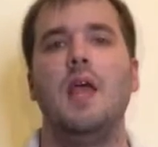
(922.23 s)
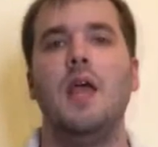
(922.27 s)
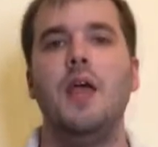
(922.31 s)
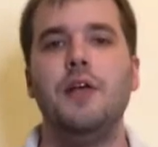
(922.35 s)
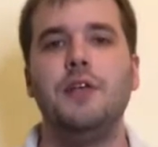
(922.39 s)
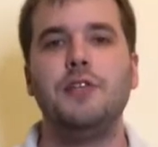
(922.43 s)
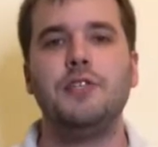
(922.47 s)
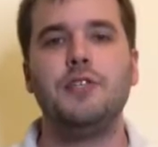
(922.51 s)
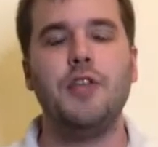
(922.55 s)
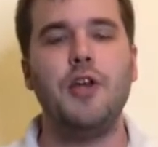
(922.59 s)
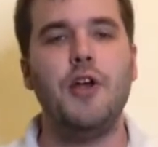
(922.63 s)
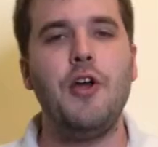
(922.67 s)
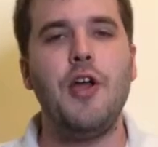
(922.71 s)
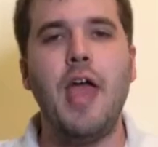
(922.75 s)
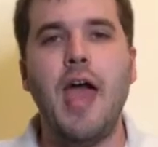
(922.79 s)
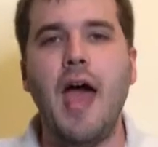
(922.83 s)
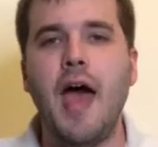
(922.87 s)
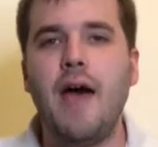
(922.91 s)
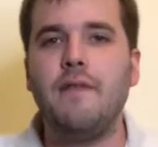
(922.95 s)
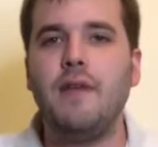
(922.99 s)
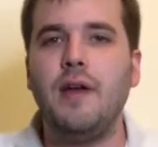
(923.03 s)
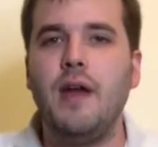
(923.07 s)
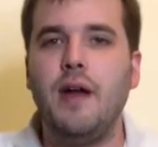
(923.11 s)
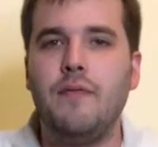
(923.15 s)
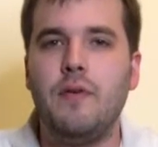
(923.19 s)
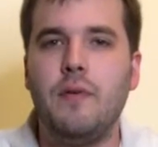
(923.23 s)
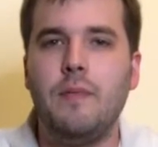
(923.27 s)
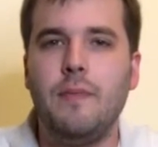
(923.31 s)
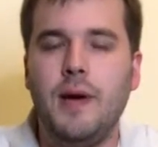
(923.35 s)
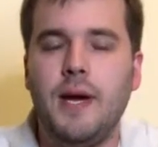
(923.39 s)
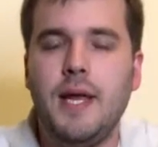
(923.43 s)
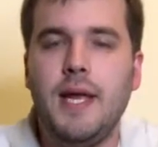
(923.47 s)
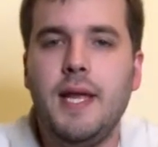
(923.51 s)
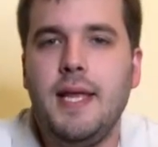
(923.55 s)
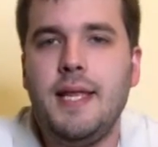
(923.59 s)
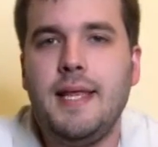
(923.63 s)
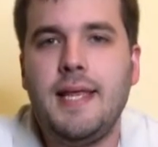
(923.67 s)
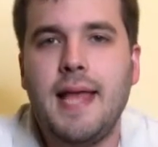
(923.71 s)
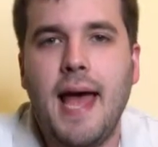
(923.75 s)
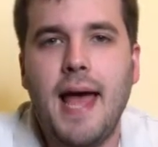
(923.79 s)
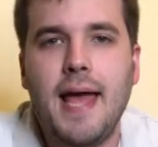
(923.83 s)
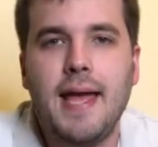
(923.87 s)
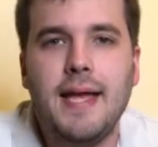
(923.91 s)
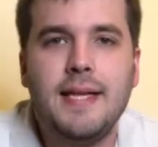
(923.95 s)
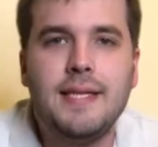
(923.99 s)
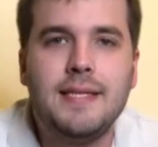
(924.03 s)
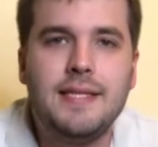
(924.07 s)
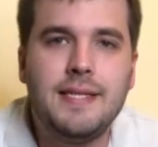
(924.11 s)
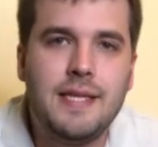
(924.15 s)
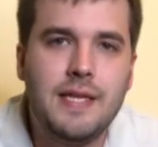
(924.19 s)
So there you have it, everybody.
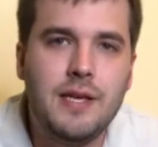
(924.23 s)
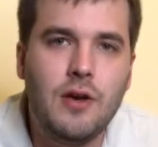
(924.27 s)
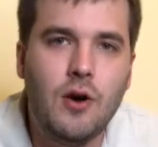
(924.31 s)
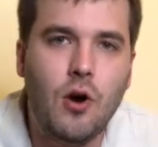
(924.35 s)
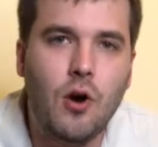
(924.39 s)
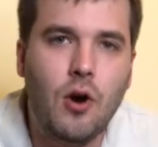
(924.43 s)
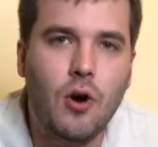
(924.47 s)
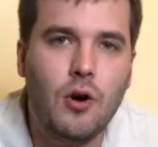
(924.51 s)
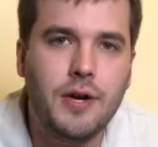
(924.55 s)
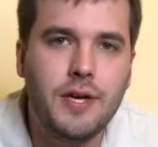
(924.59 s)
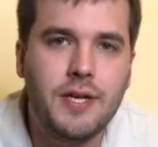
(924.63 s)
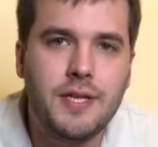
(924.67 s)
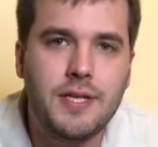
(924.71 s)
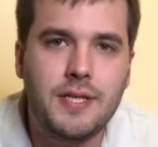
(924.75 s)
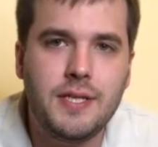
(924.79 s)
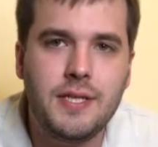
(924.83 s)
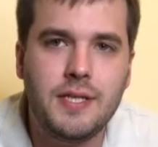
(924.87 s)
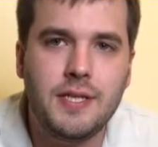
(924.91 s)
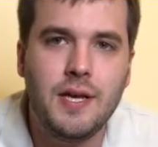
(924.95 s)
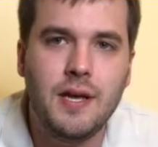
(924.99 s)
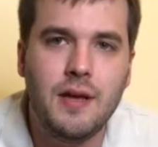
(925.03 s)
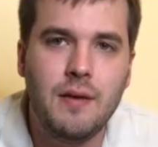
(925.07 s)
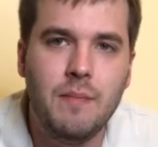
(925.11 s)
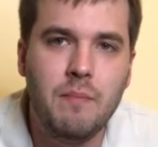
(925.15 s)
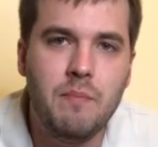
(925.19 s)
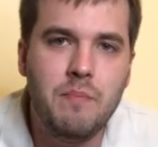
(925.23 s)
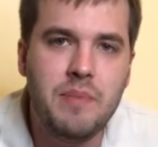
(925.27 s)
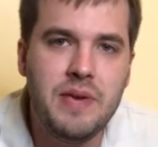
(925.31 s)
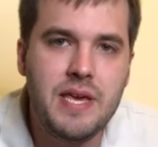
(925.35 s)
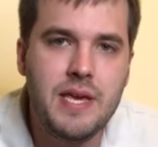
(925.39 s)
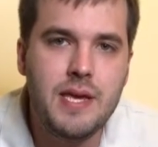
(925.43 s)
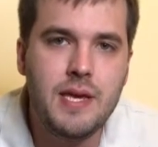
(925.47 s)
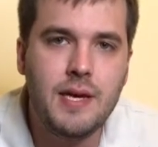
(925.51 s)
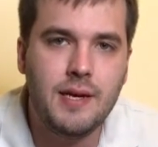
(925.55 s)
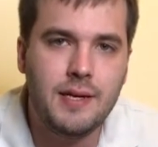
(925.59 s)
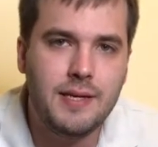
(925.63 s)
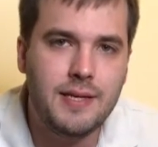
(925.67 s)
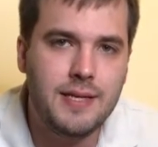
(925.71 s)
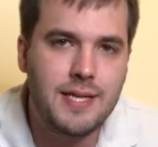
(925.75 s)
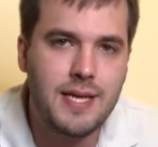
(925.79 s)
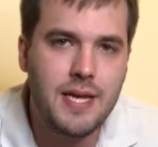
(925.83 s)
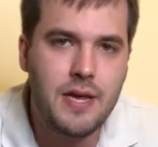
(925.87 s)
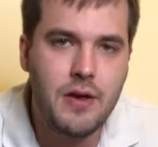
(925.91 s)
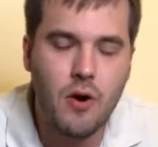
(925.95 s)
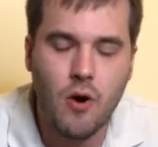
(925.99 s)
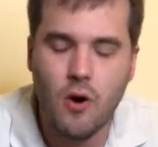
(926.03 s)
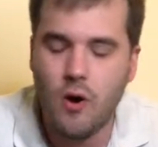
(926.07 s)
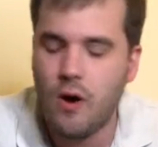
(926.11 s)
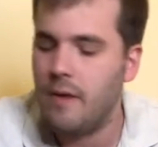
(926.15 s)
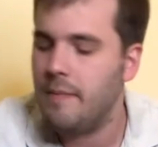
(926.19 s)
That is the Argos
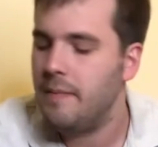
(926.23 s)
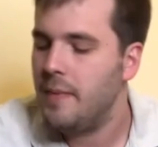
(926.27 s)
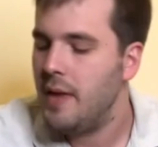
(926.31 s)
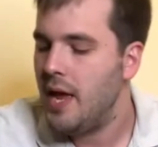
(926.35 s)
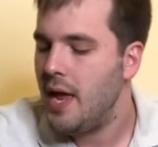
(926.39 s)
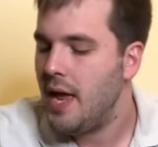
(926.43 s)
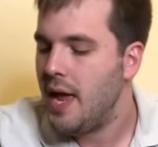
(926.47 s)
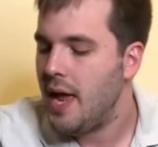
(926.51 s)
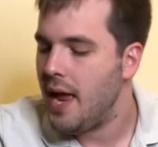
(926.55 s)
BTR,